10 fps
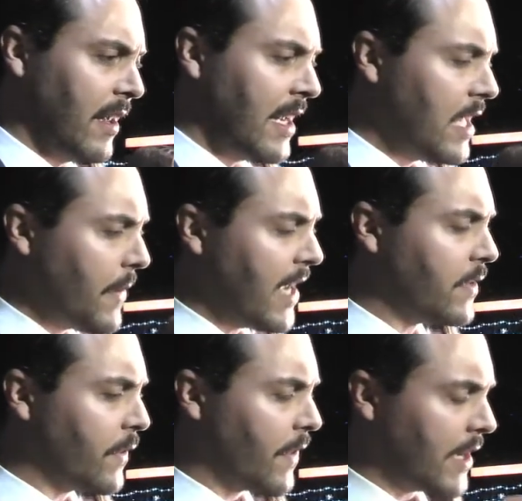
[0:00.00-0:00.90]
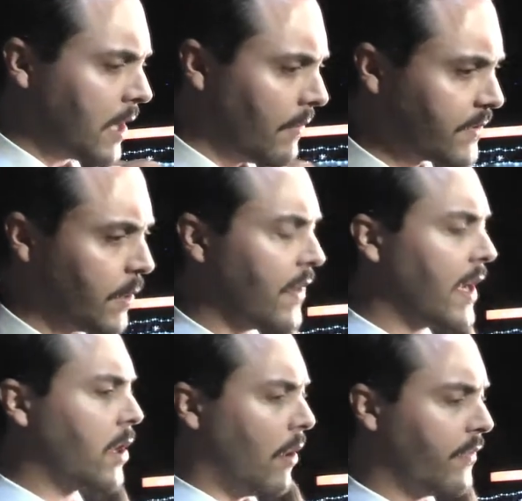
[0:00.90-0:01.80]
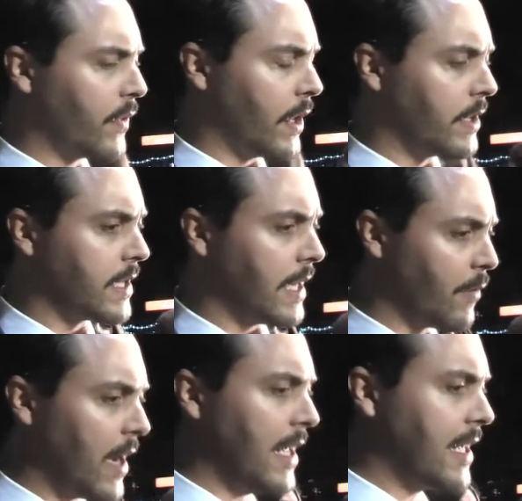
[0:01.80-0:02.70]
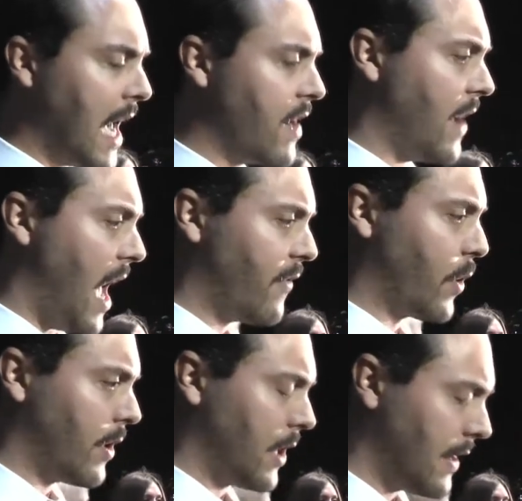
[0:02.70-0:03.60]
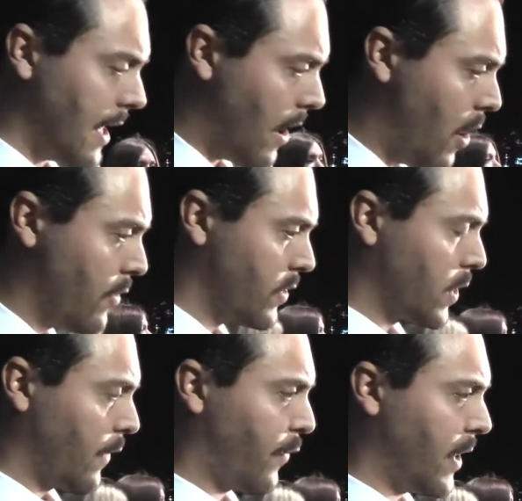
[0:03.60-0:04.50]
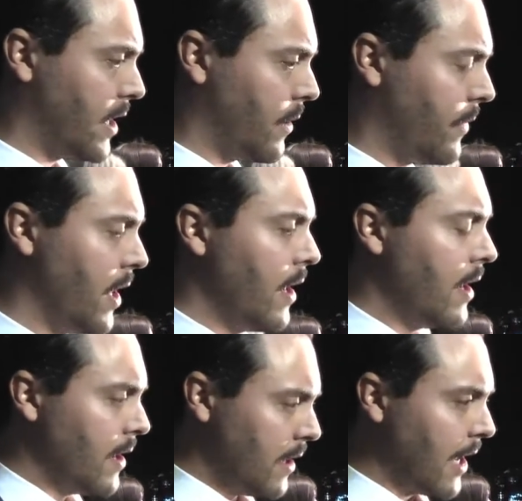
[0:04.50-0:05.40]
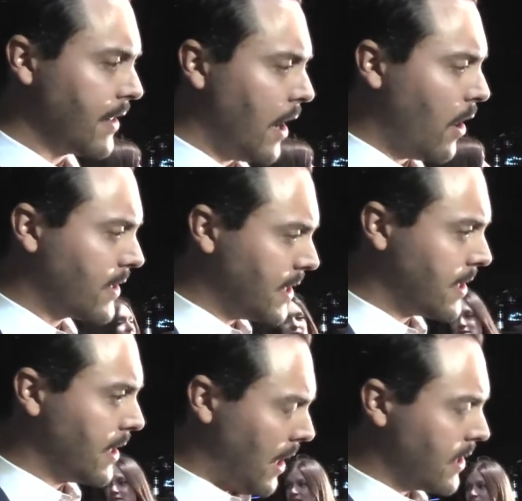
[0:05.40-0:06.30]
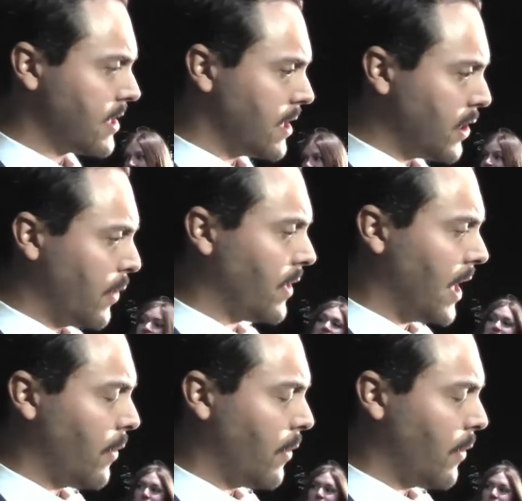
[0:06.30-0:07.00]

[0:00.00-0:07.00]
and he made you feel very comfortable and very confident, and he really gave everyone like their own sort of freedom, like their artistic license to do what they